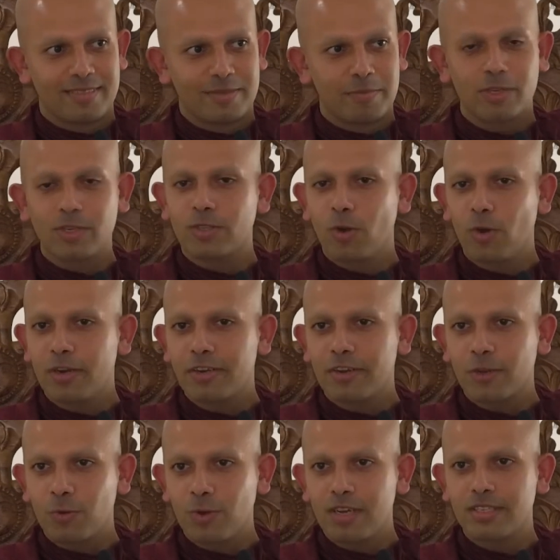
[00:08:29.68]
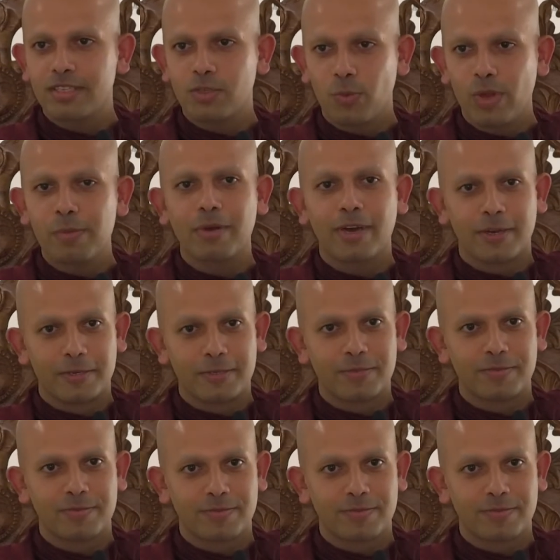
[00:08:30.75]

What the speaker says: Because all it requires is willpower.